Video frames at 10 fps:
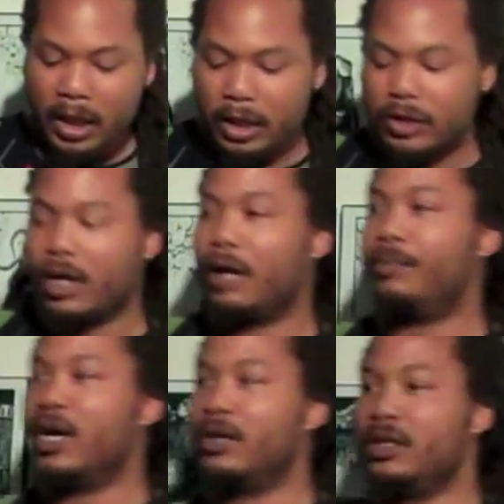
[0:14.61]
It's
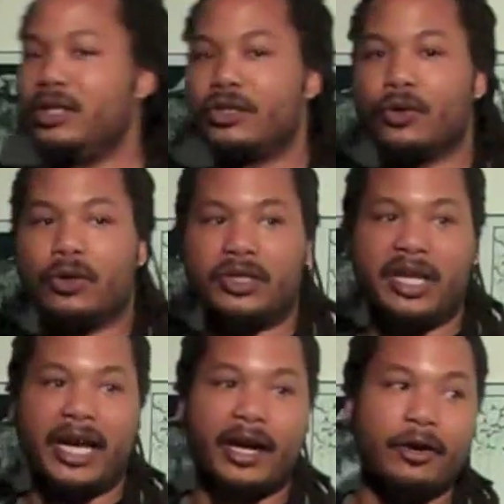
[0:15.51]
called Burn These Stores
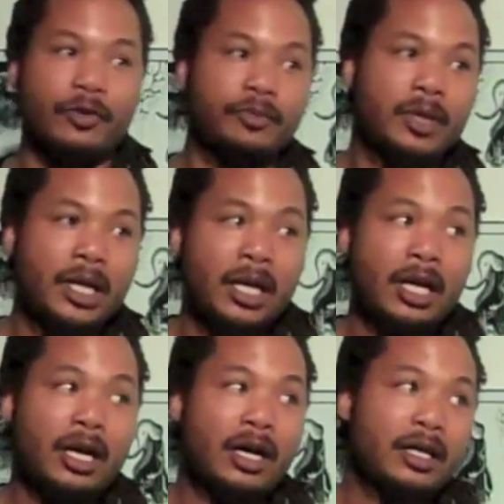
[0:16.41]
Down.
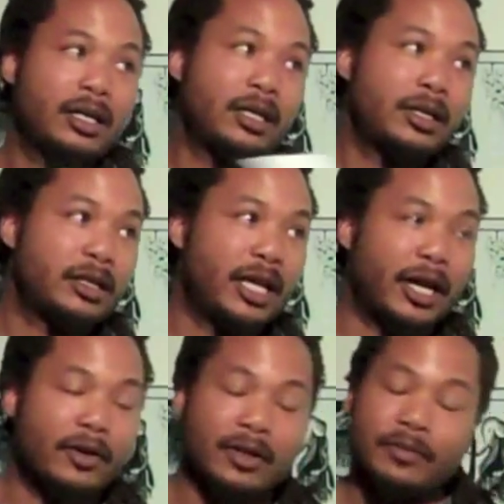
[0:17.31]

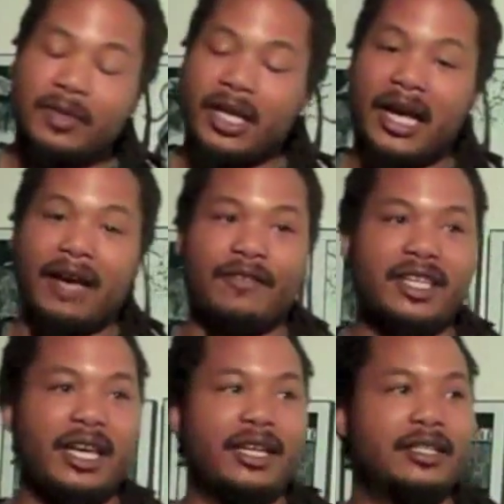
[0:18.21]
Now, not
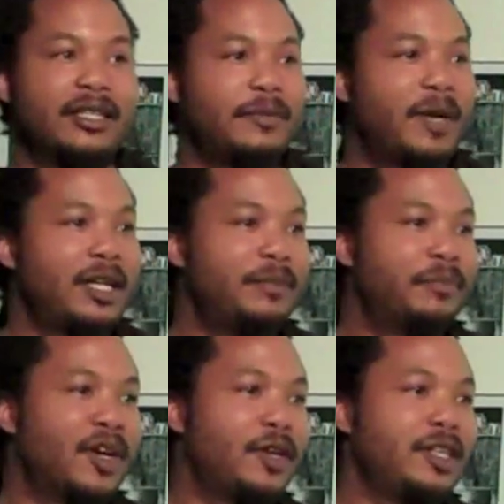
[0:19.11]
advocating anybody to
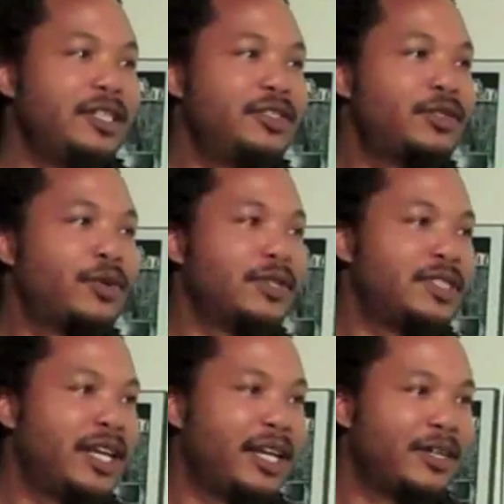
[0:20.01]
burn any
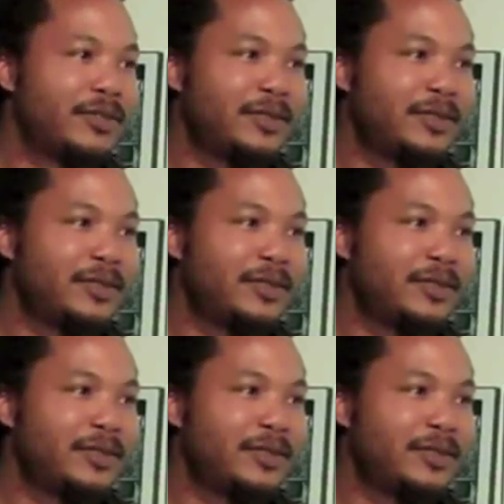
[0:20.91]
stores down.